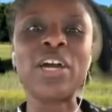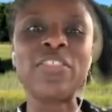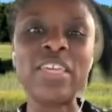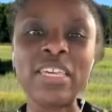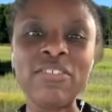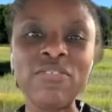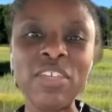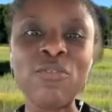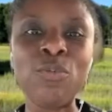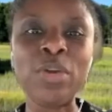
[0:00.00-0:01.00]
think if
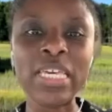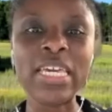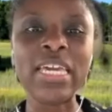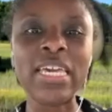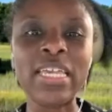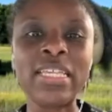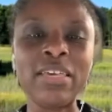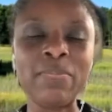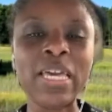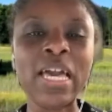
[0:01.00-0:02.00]
we can
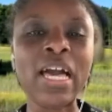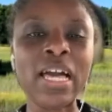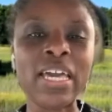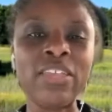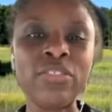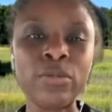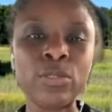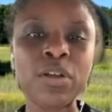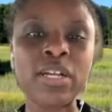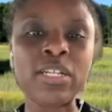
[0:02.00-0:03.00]
get behind those
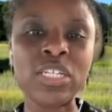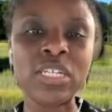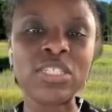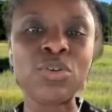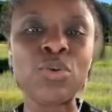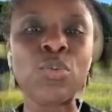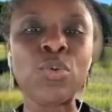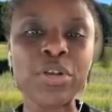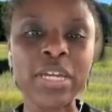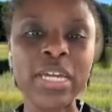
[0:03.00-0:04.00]
projects that are
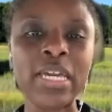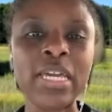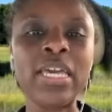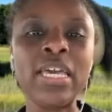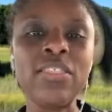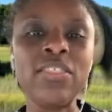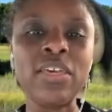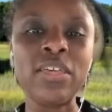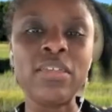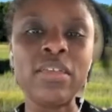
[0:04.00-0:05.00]
working,
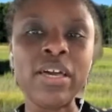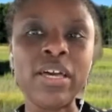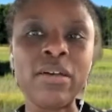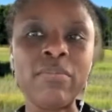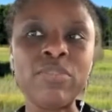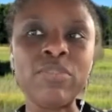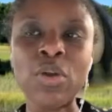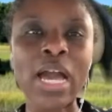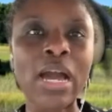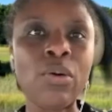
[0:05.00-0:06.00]
then
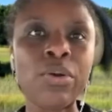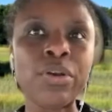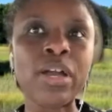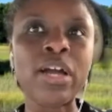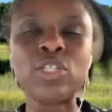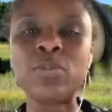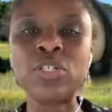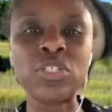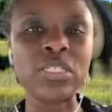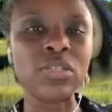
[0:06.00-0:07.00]
our
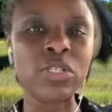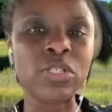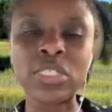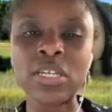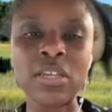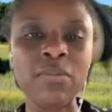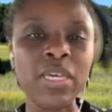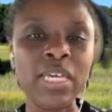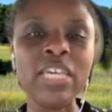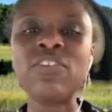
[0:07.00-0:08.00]
contributions are just going to
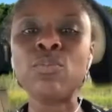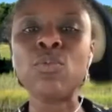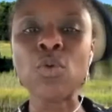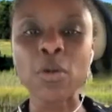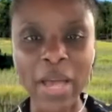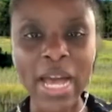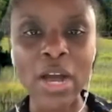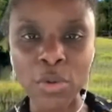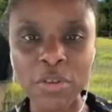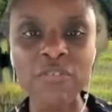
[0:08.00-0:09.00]
be even more
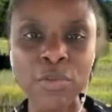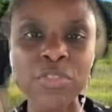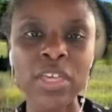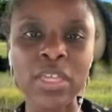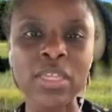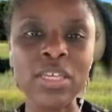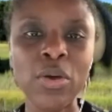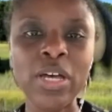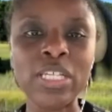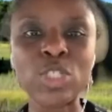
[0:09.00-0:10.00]
powerful than
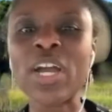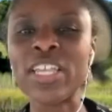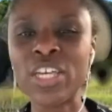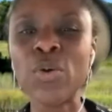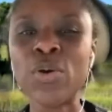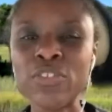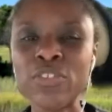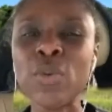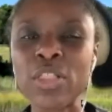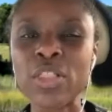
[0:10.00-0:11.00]
us trying to go it
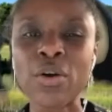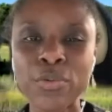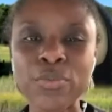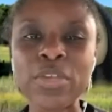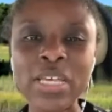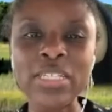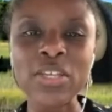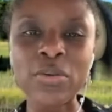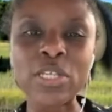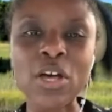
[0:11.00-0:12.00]
alone. So
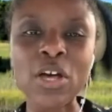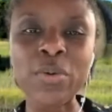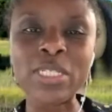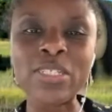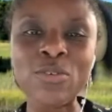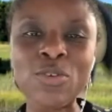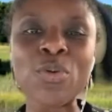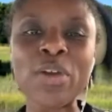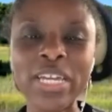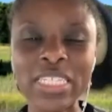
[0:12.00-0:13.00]
it's always
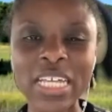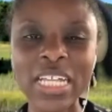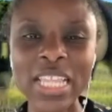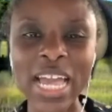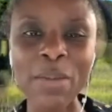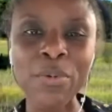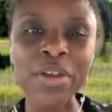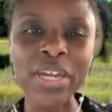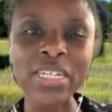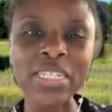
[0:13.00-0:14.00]
great to
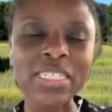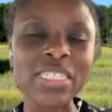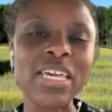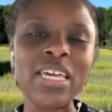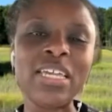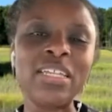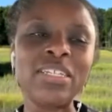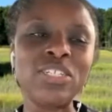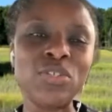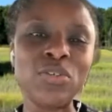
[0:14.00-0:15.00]
collaborate and
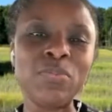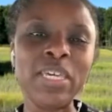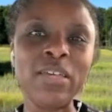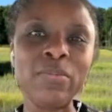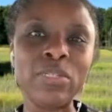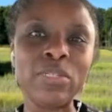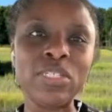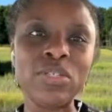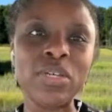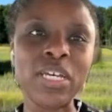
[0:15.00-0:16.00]
to be able
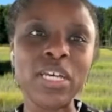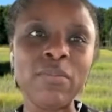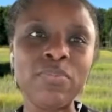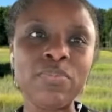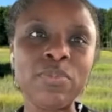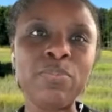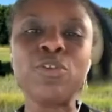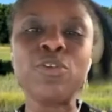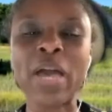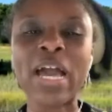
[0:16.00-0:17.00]
to
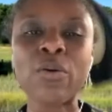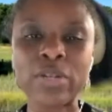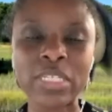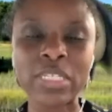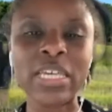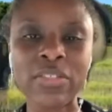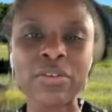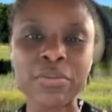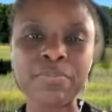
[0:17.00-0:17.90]
build power together.